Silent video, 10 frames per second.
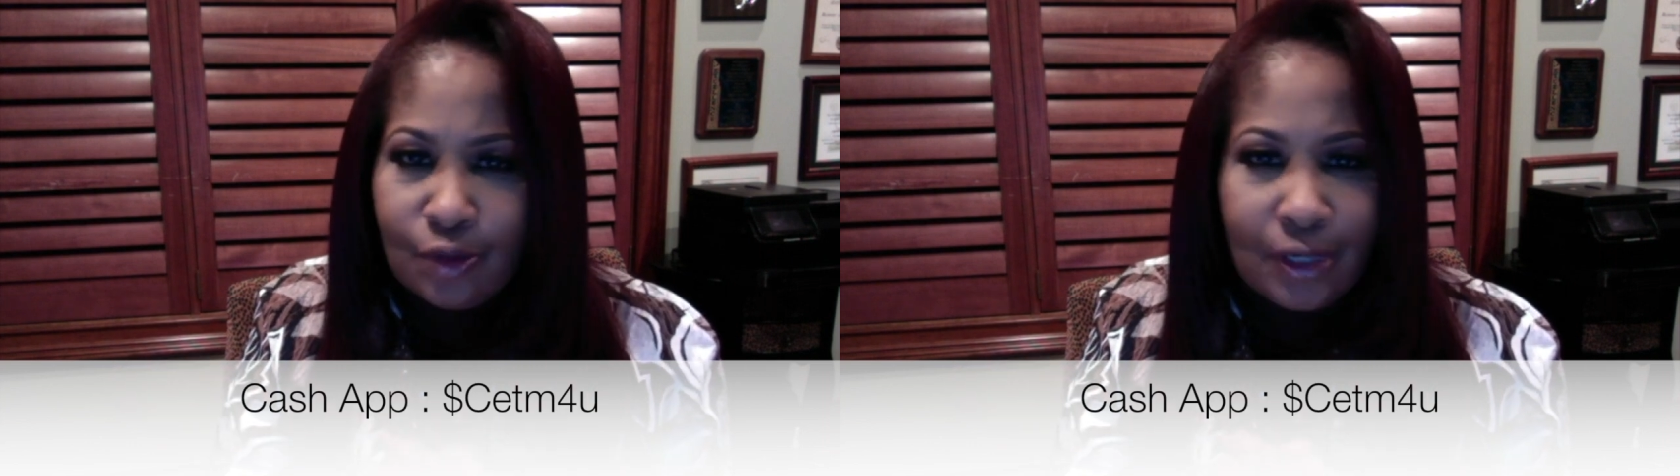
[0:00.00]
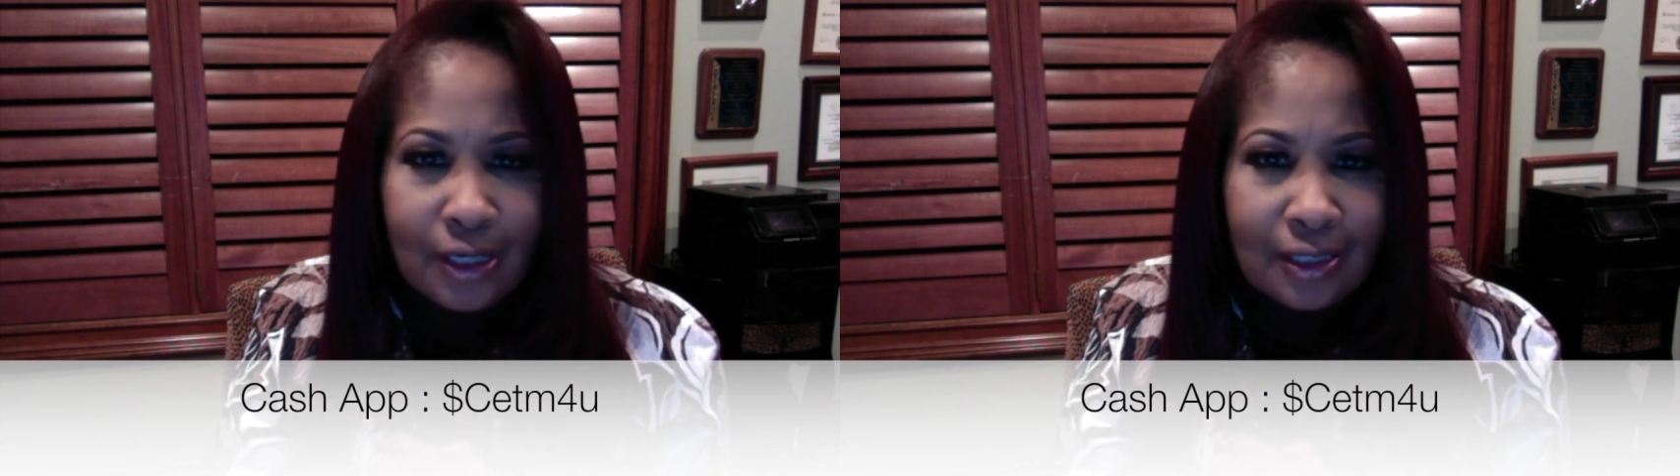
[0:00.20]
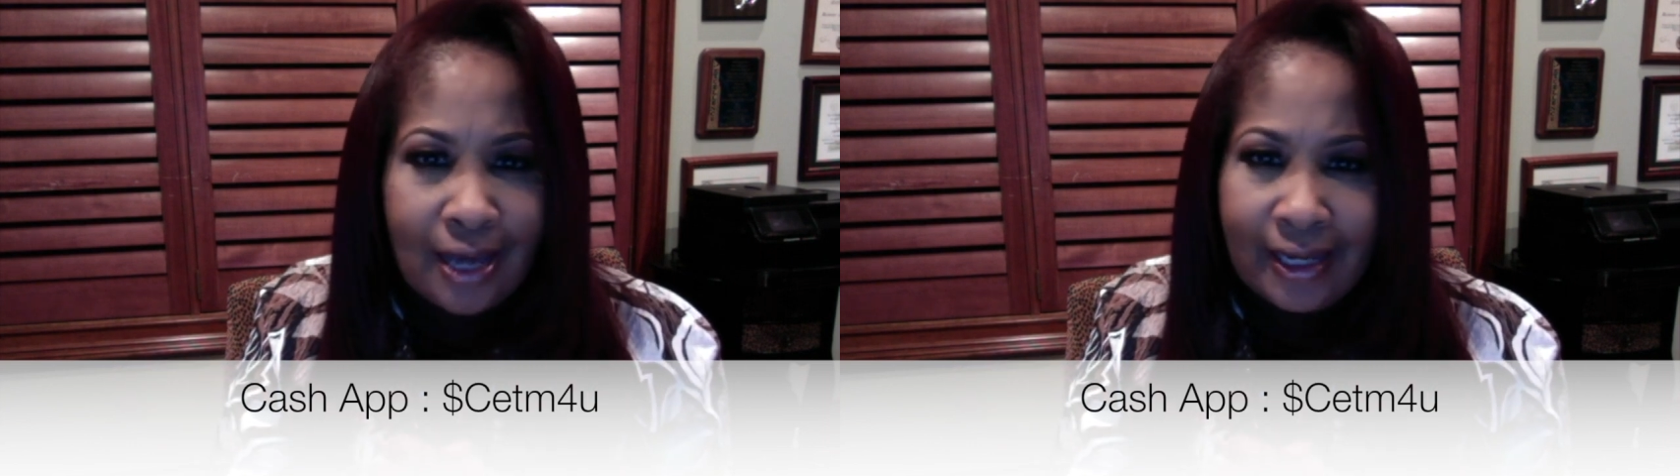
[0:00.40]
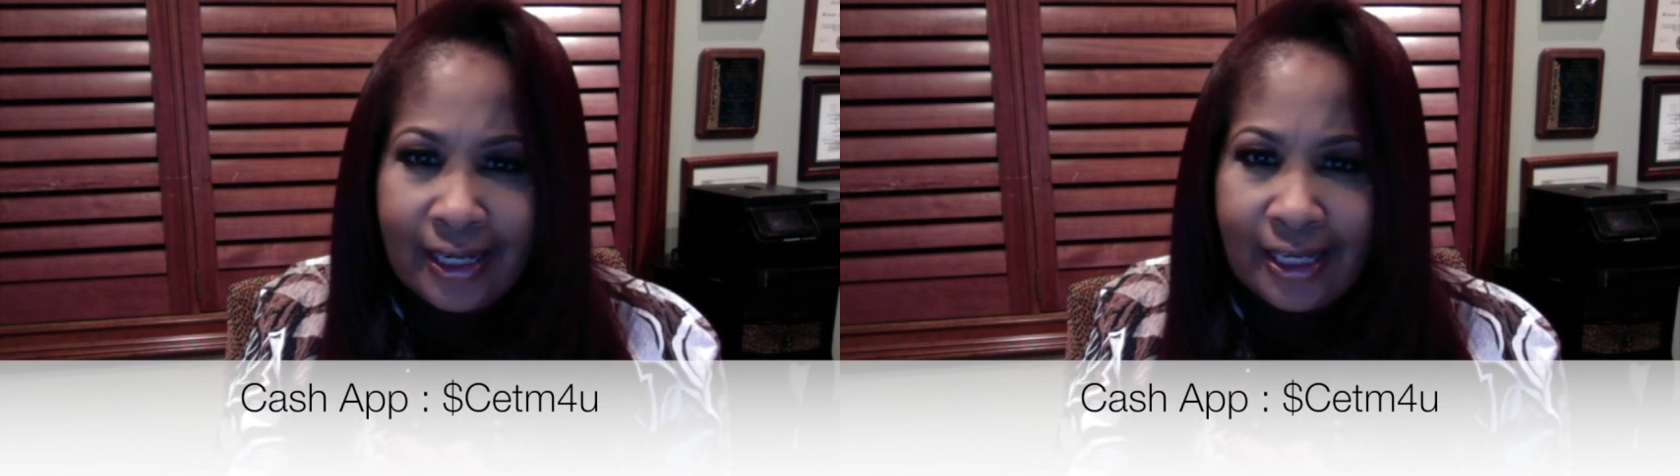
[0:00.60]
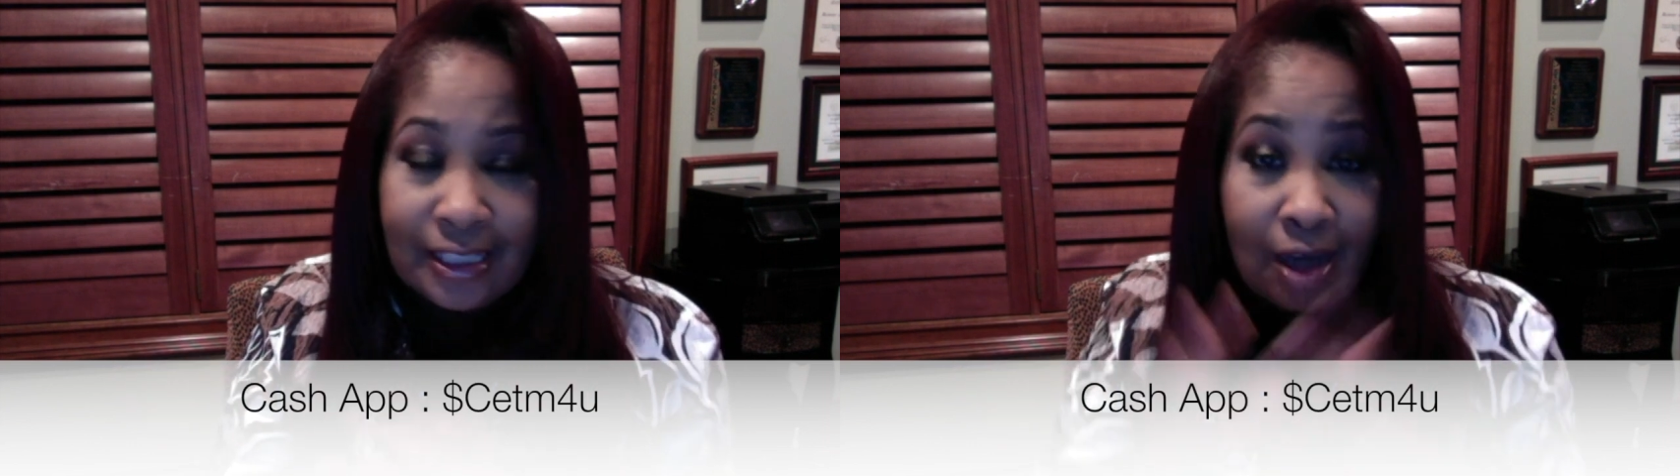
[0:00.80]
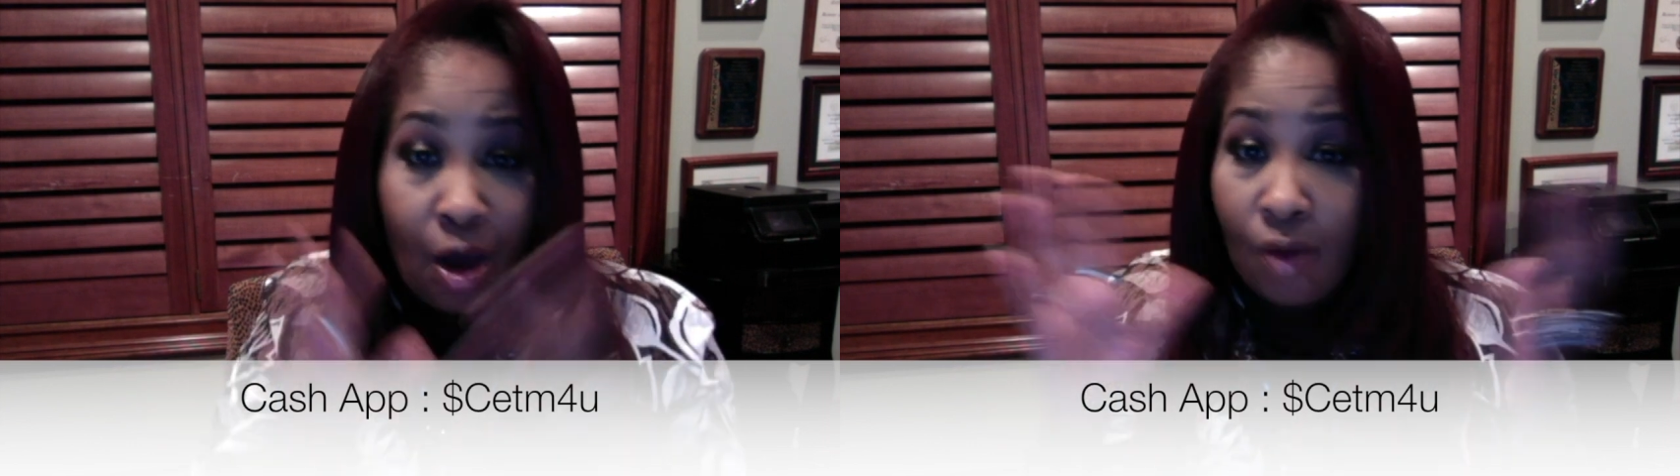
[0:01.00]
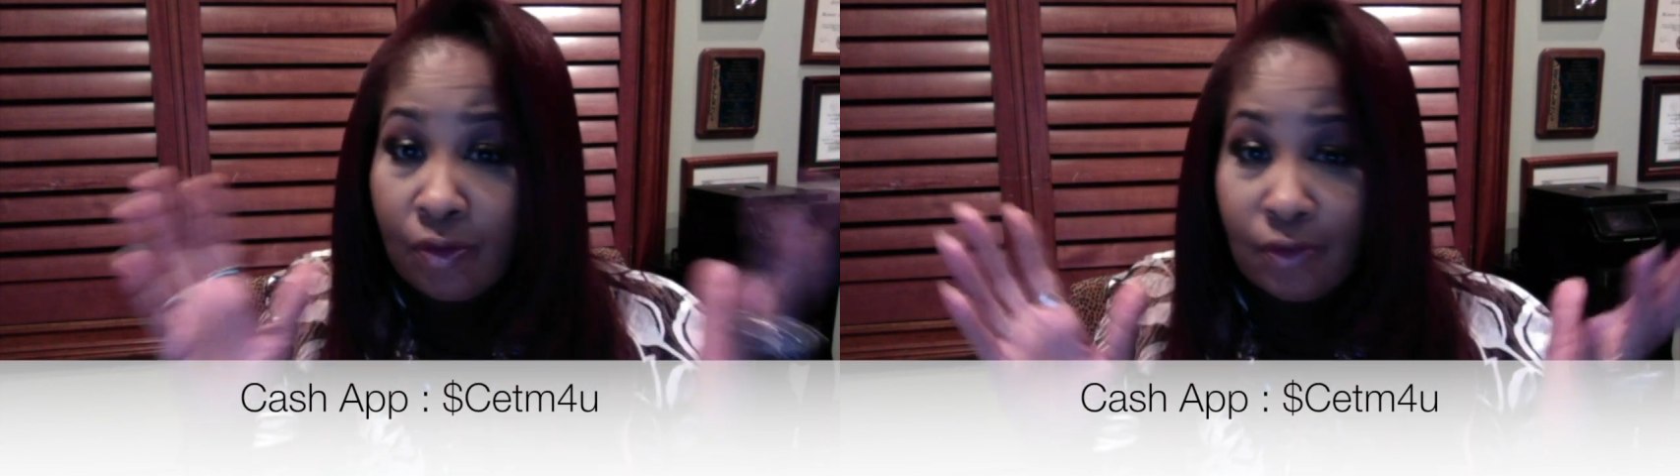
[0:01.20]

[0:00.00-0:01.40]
L-I-N, and all